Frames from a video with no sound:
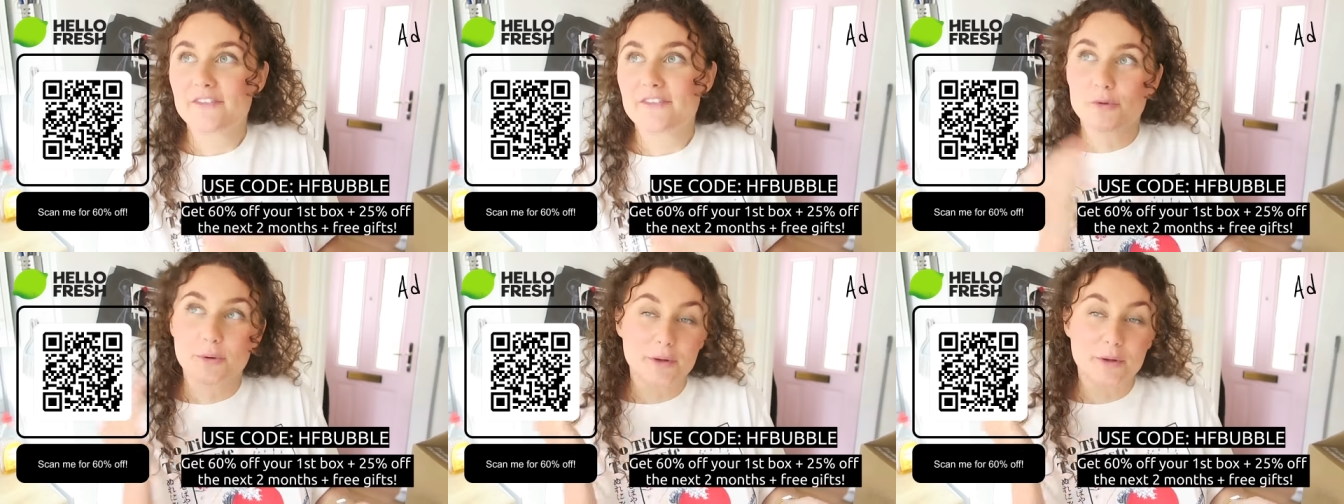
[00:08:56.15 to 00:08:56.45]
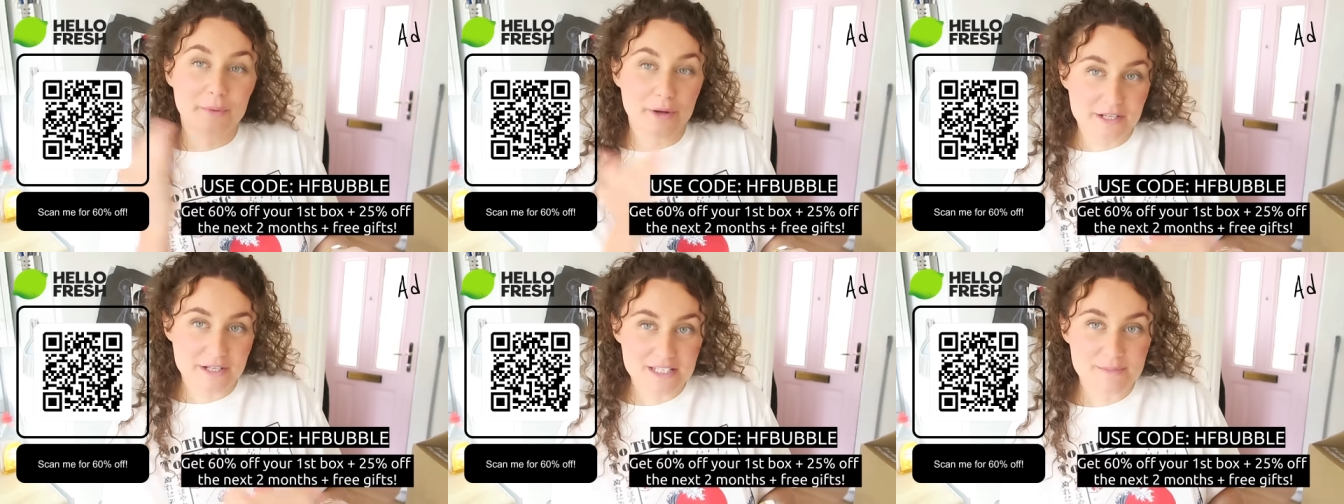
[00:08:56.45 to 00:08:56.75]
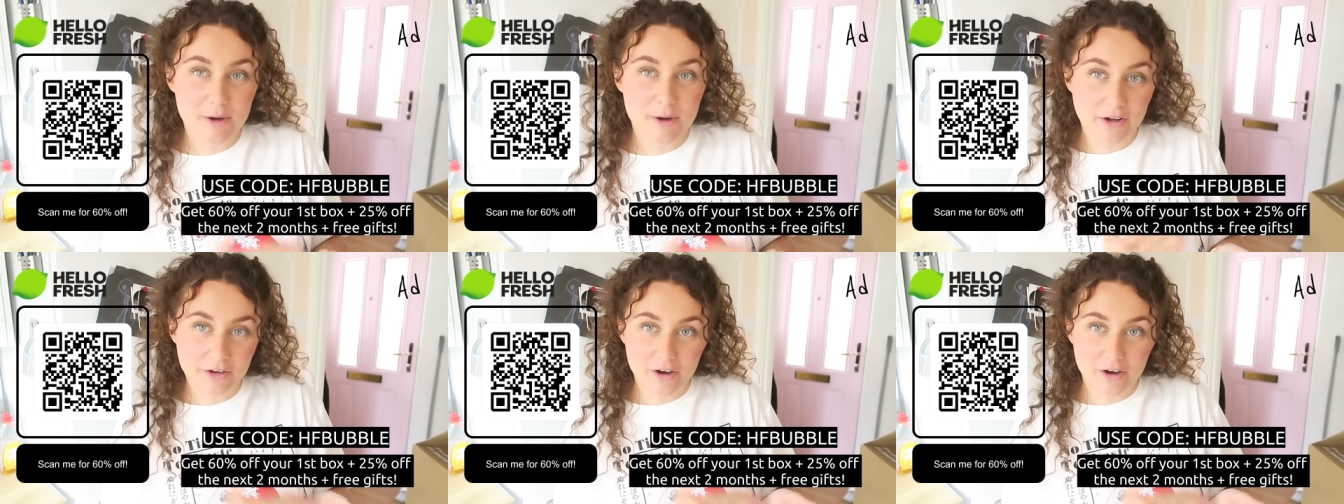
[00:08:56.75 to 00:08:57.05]
If you want to
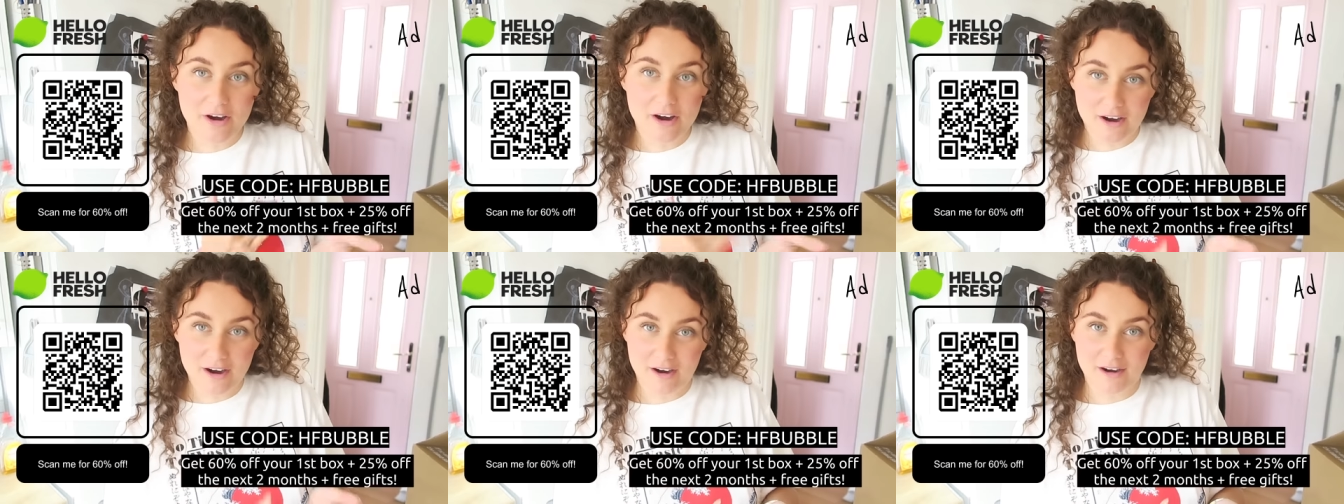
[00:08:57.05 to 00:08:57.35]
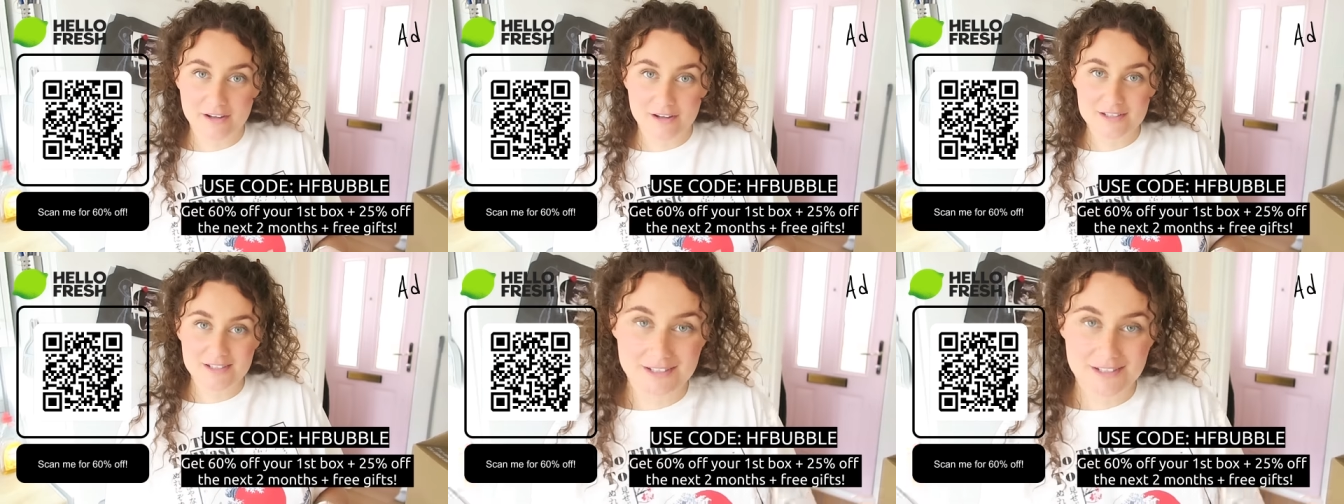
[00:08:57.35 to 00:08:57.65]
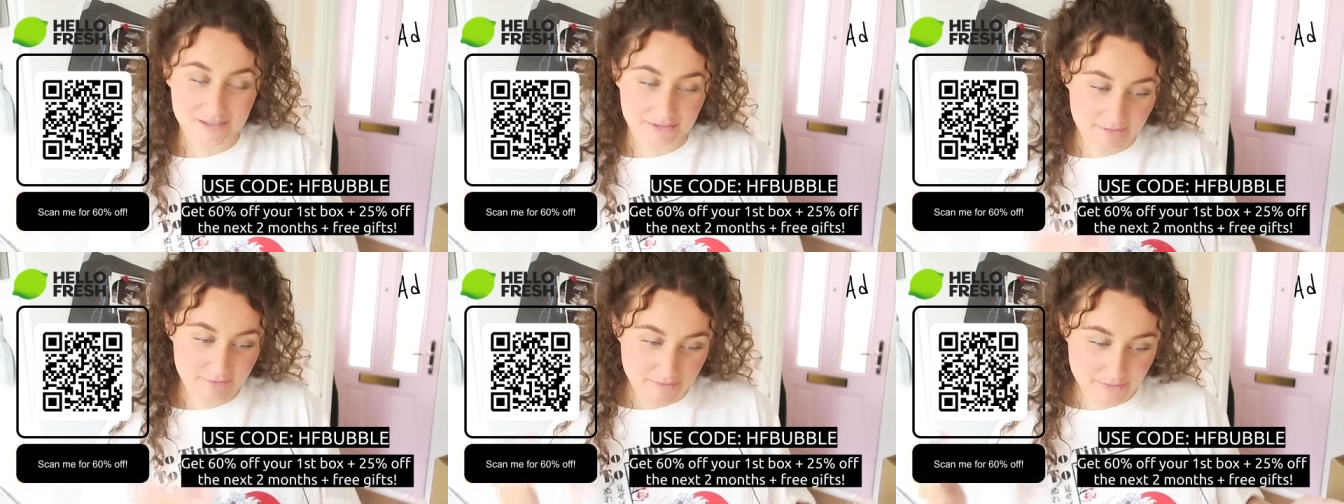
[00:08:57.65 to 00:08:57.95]
work smart, not hard,
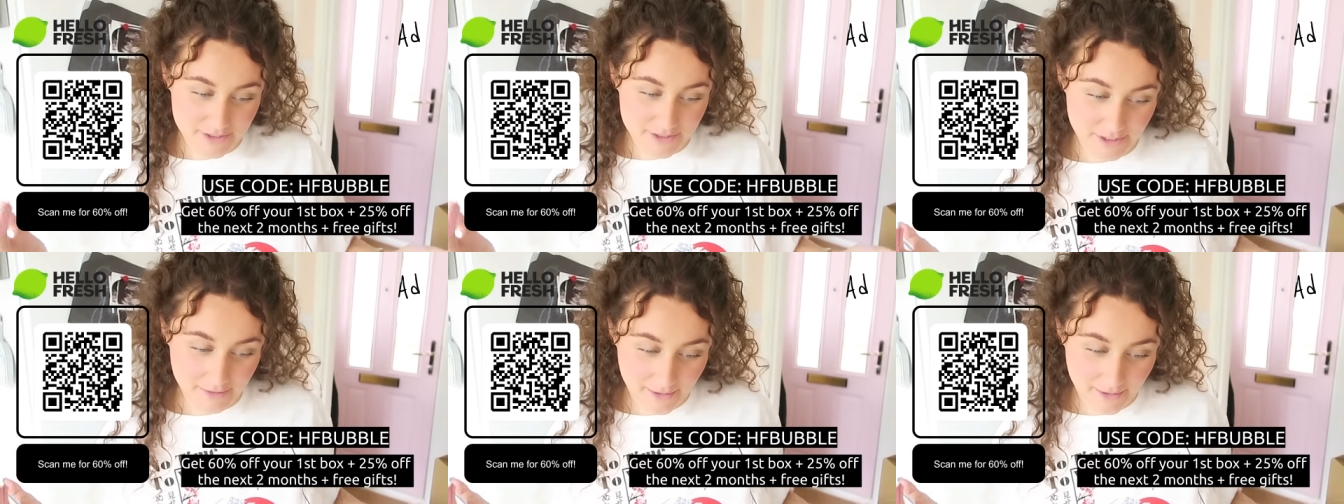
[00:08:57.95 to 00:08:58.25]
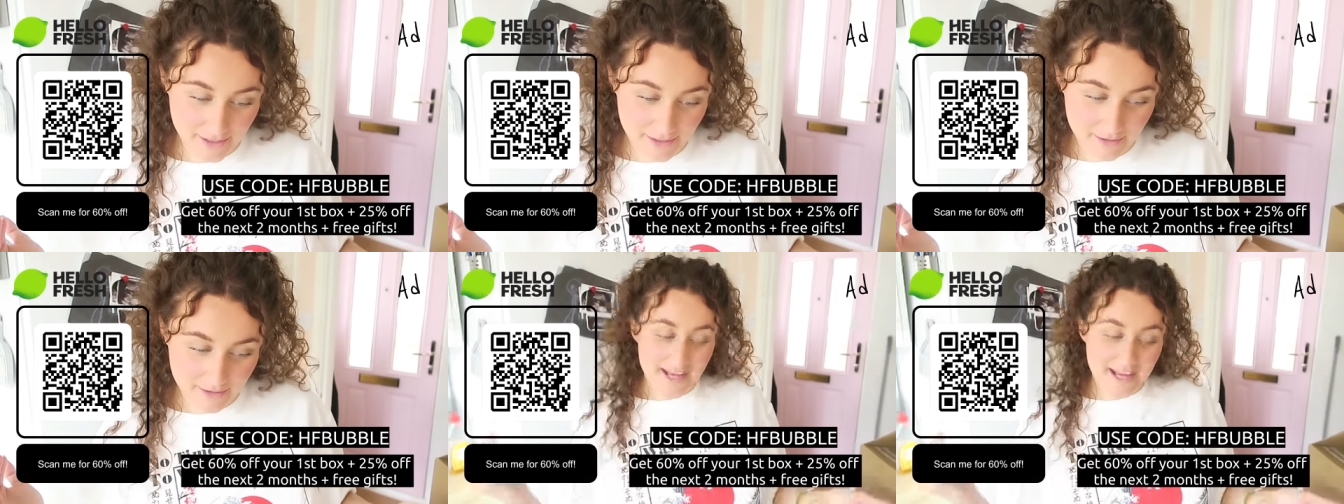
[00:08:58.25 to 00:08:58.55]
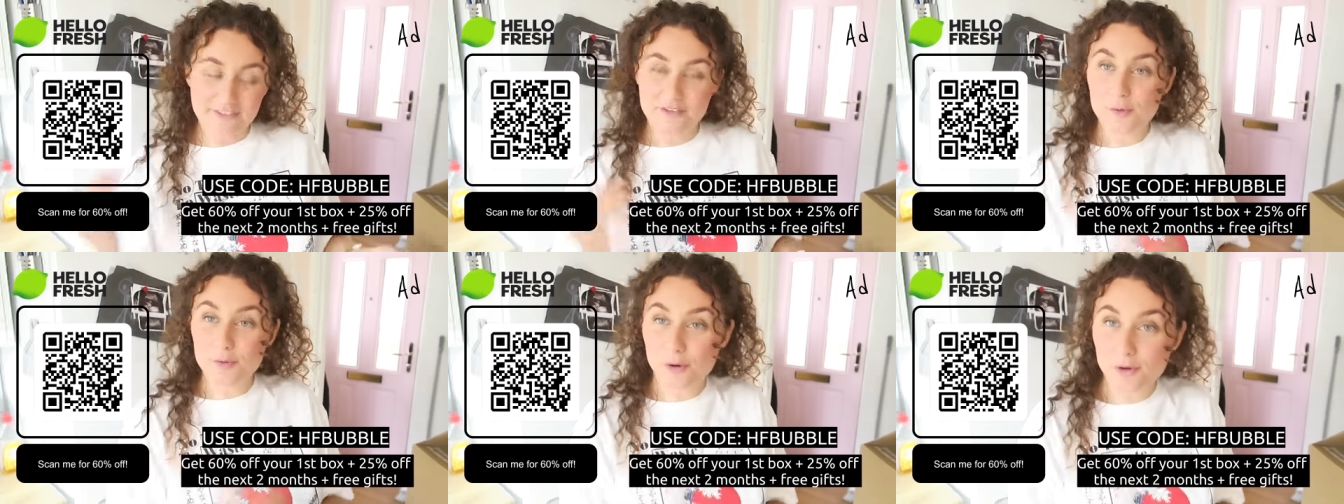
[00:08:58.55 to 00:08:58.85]
do it.
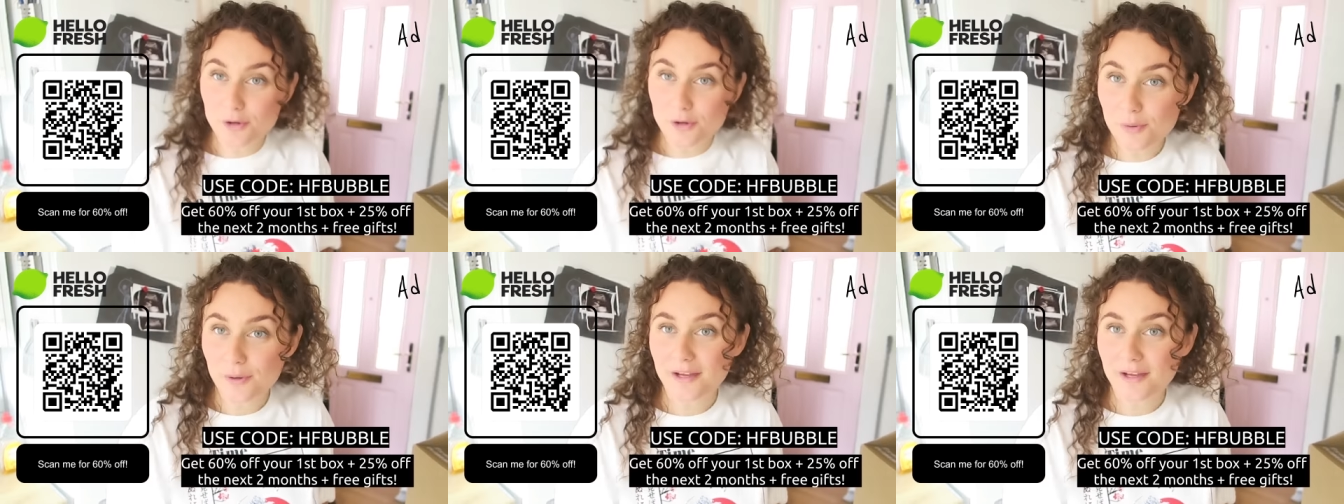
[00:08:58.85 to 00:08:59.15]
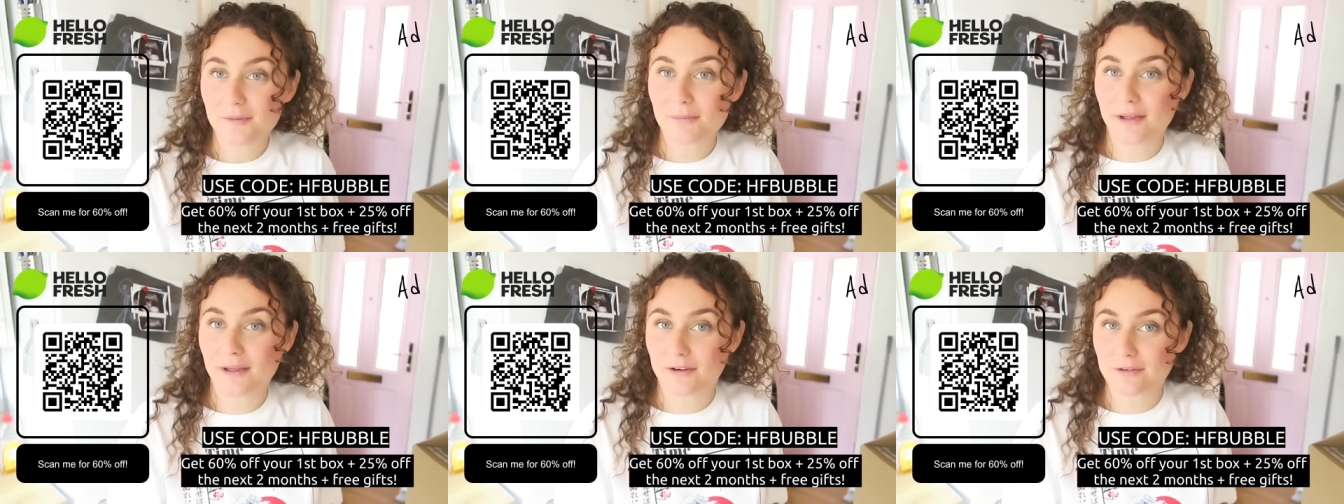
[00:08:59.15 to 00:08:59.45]
If you want quick